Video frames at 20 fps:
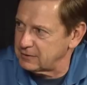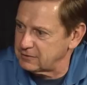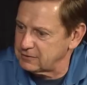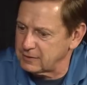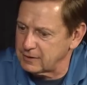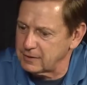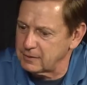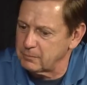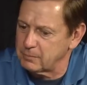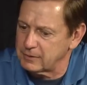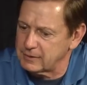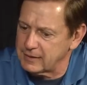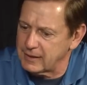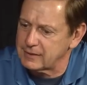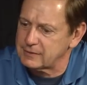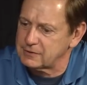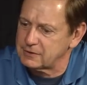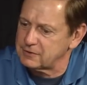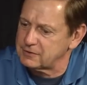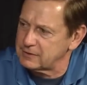design, but
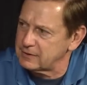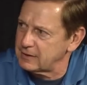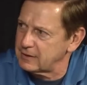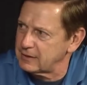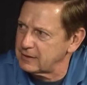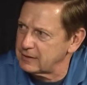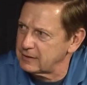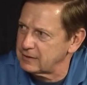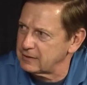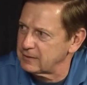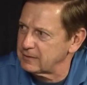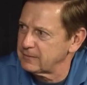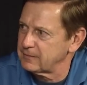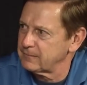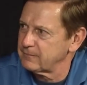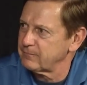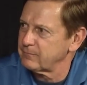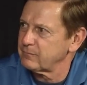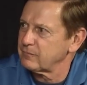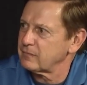that design
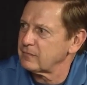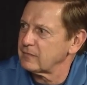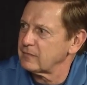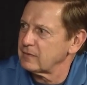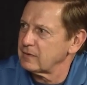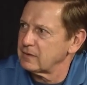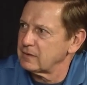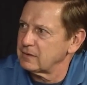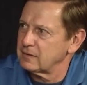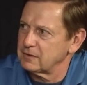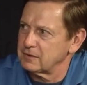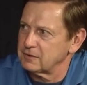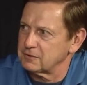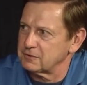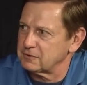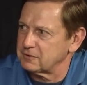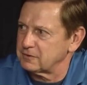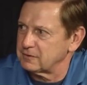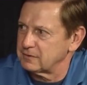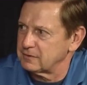
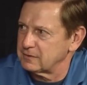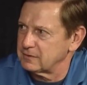is